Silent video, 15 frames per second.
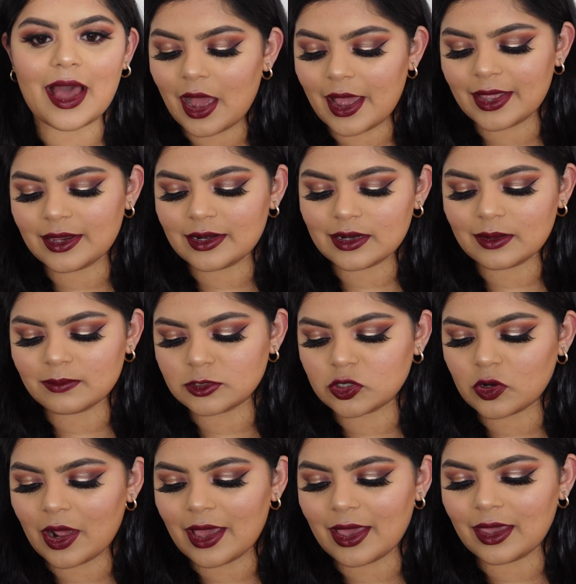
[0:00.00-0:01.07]
I ended up
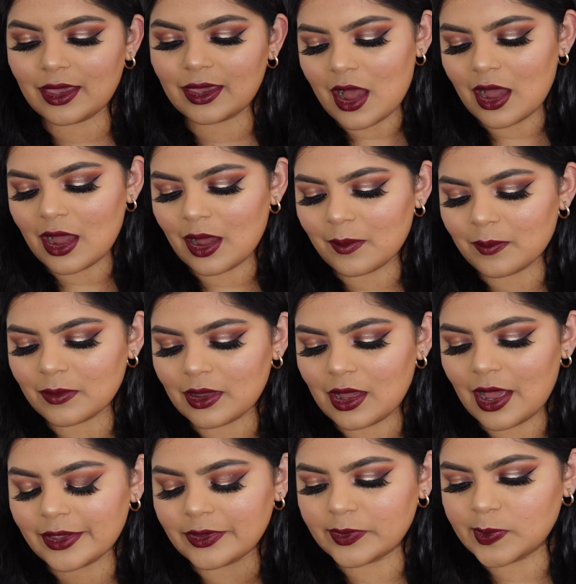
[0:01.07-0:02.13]
trying,
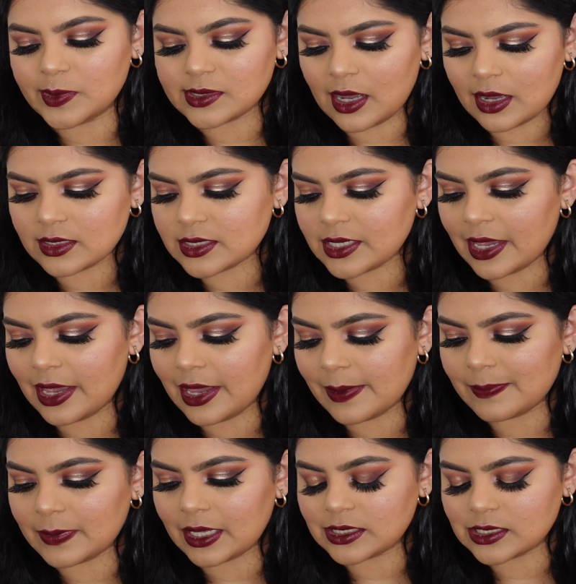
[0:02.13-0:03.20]
I use
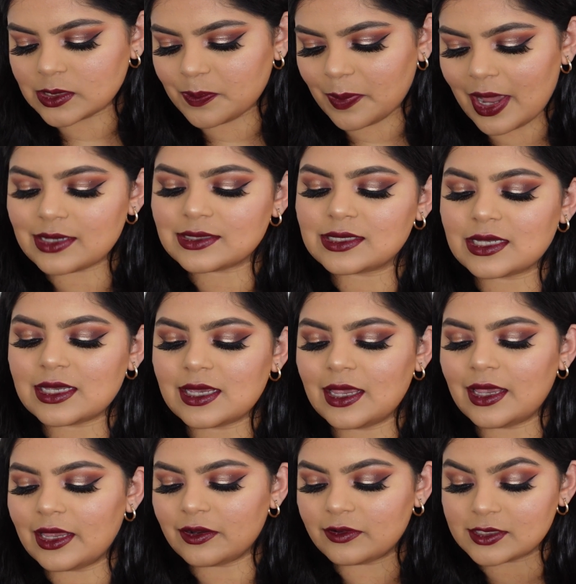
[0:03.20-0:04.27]
Untamed,
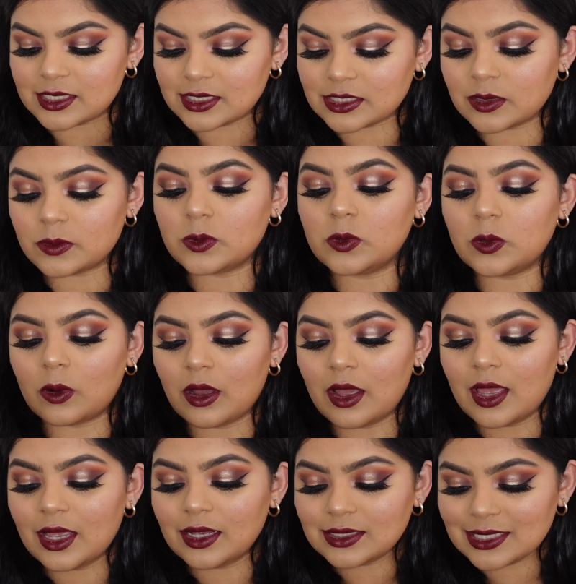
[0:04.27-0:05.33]
Spicy, Irresistible,
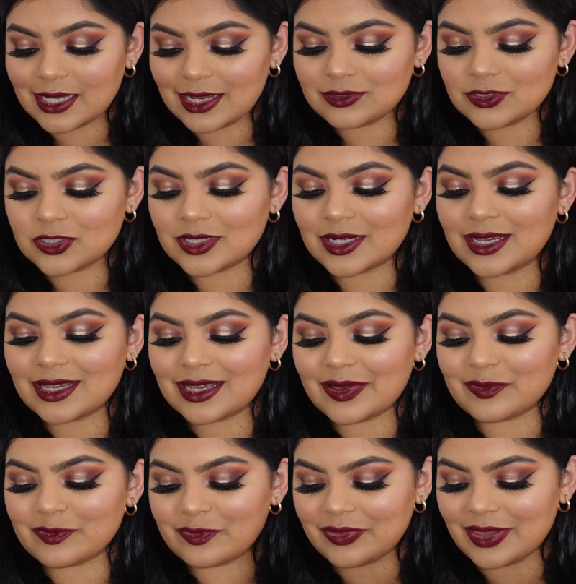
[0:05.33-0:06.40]

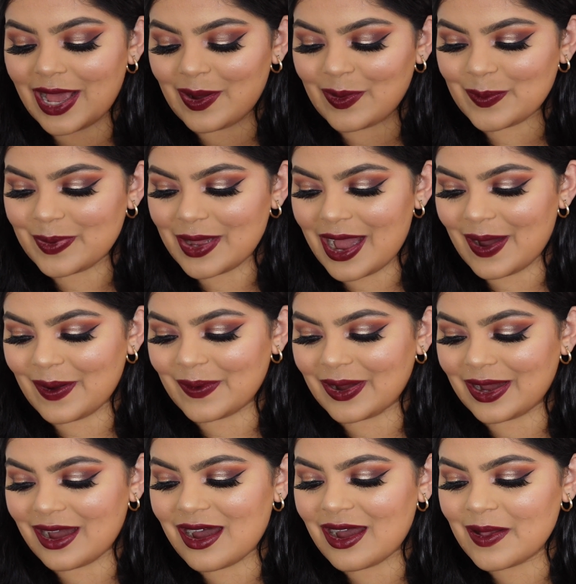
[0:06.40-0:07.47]
Tantric, Flower
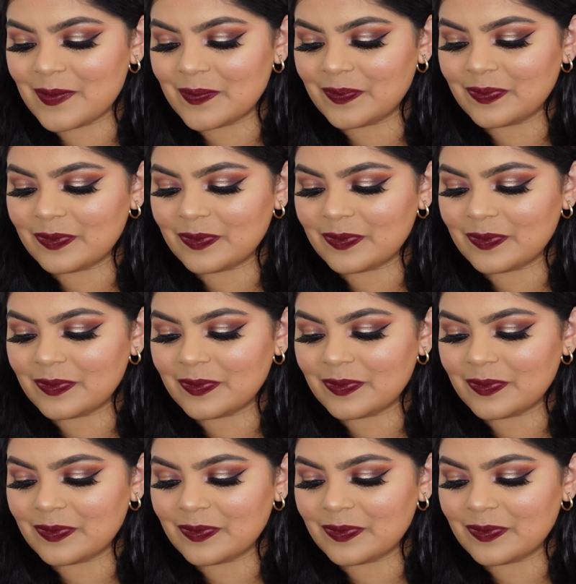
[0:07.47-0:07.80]
Power,